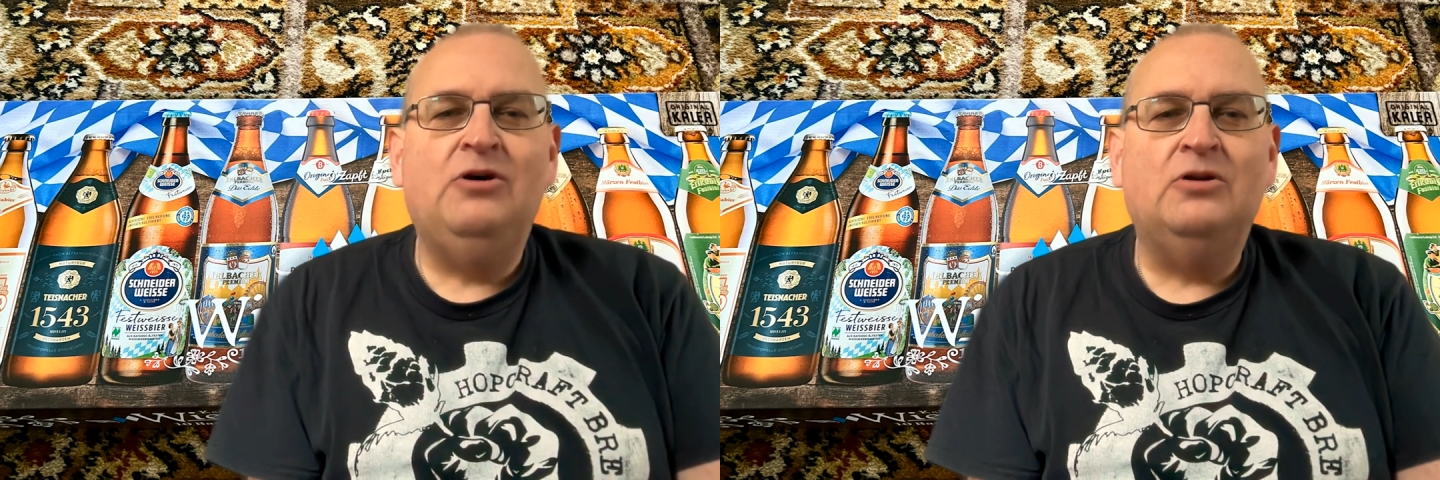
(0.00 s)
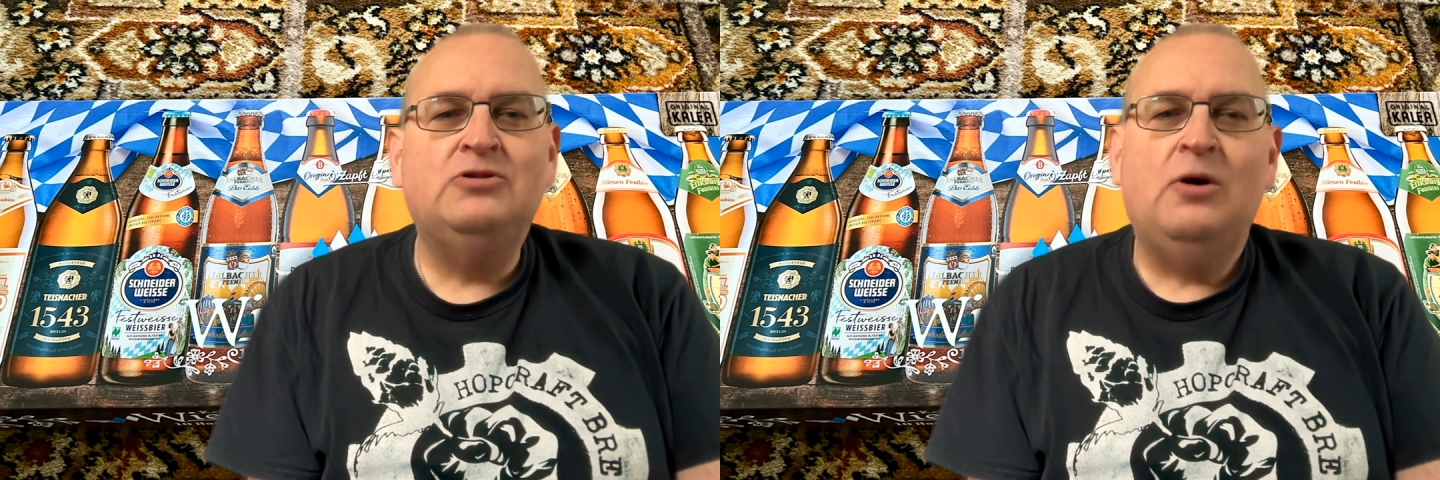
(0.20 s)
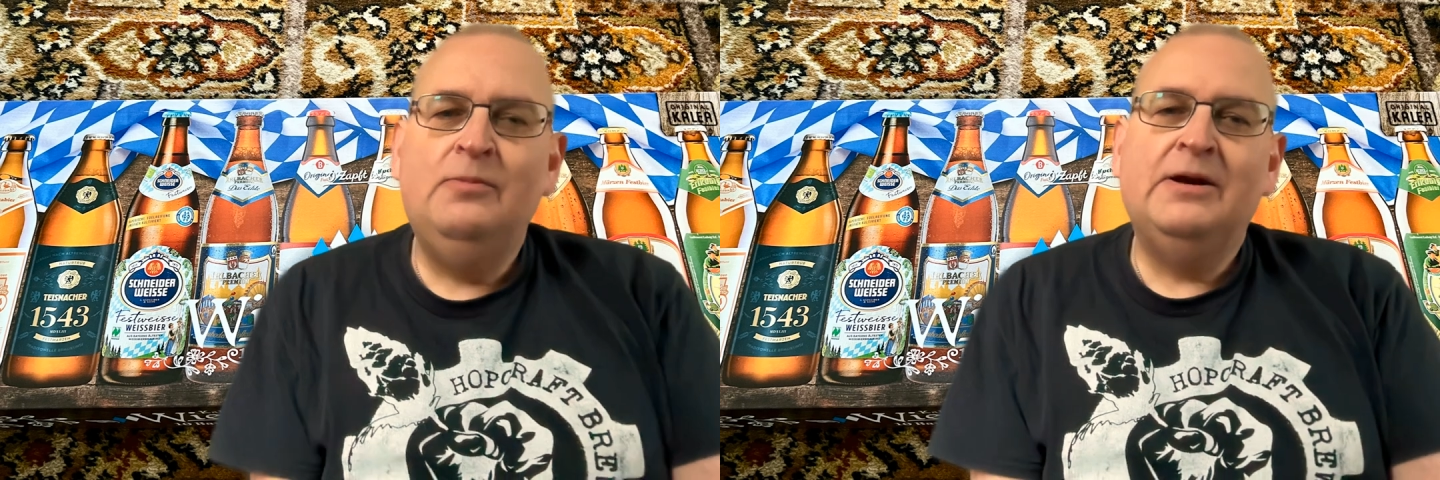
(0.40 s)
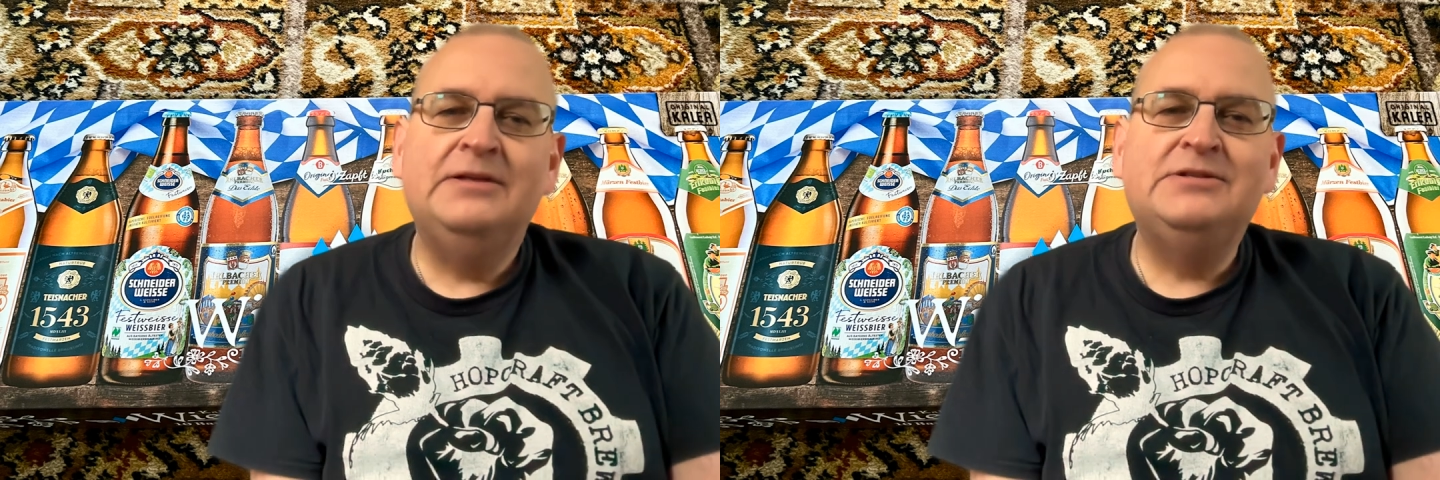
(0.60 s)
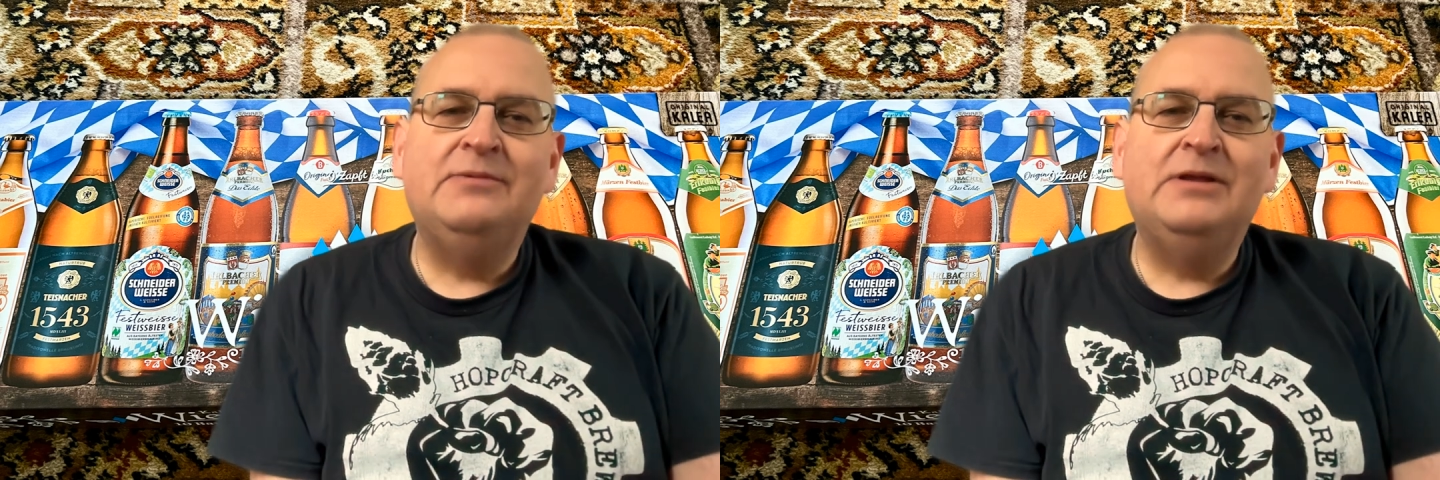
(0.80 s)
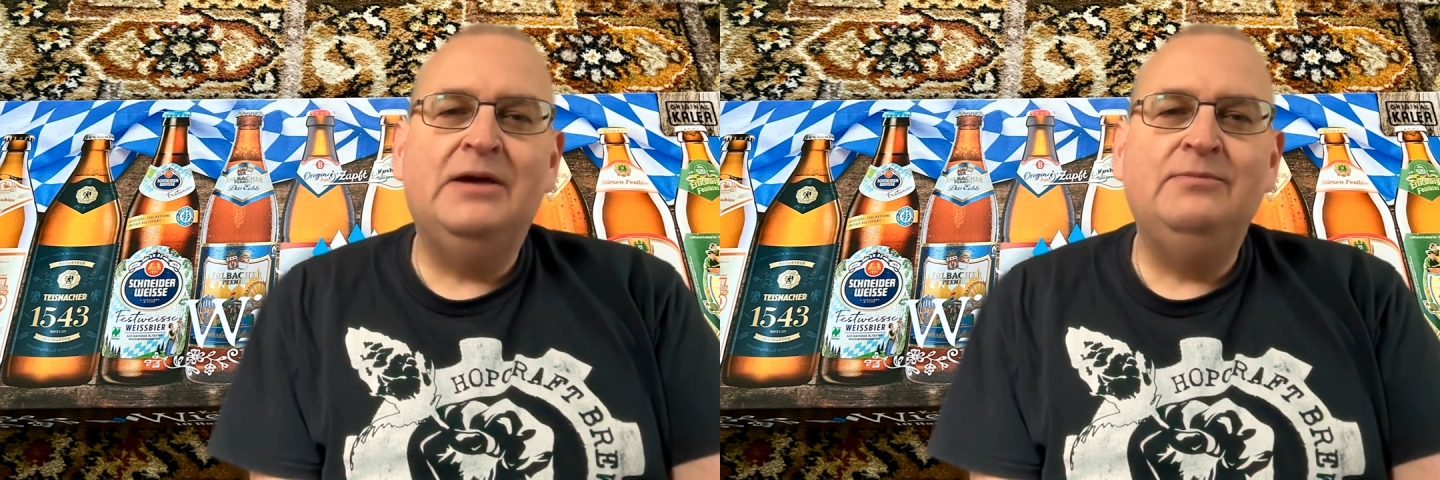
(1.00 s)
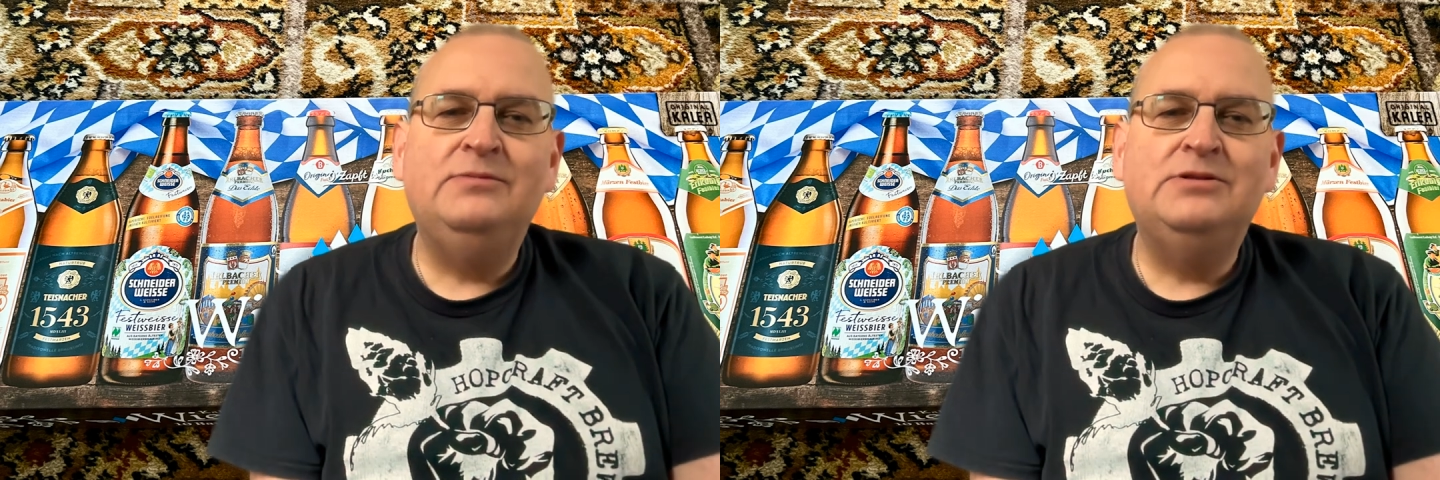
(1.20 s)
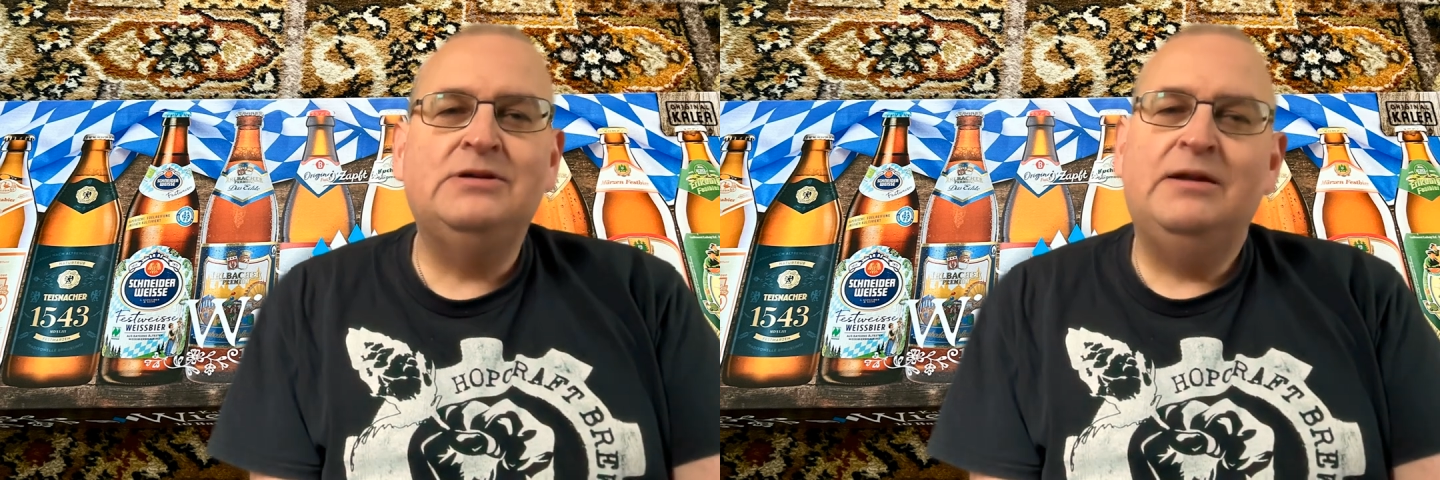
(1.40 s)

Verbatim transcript: October and sometimes